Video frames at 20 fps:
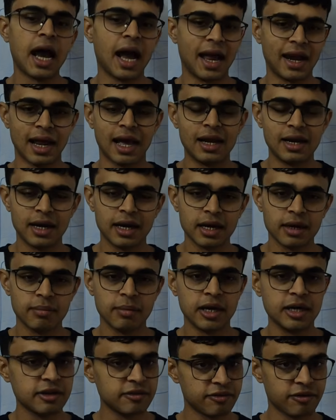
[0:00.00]
and I'll
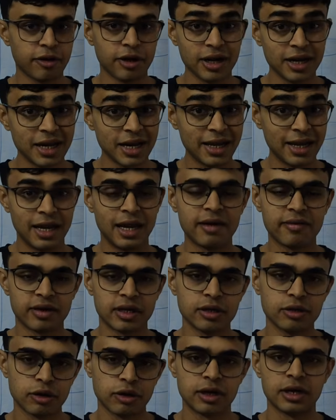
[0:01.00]
recommend, if you're in
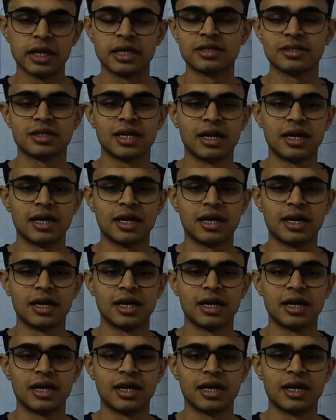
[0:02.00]
11th or 10th